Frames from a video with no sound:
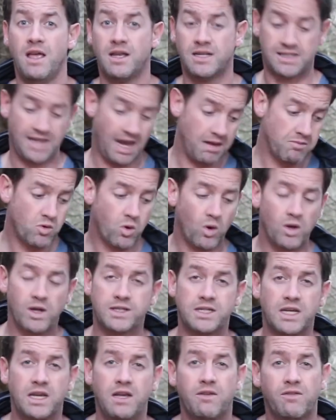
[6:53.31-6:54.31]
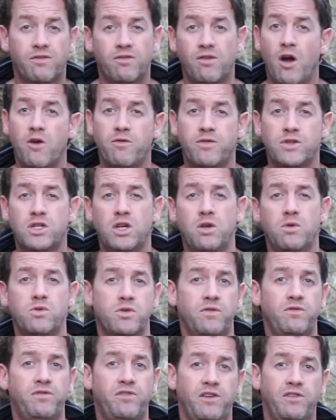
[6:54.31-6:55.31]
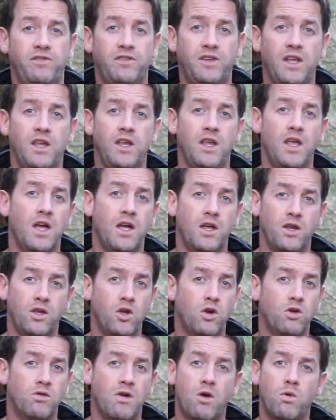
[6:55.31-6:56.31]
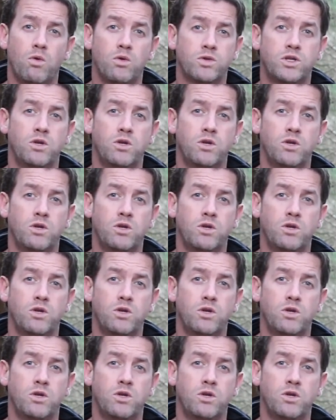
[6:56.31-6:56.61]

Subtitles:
Same quality for over 250 euro or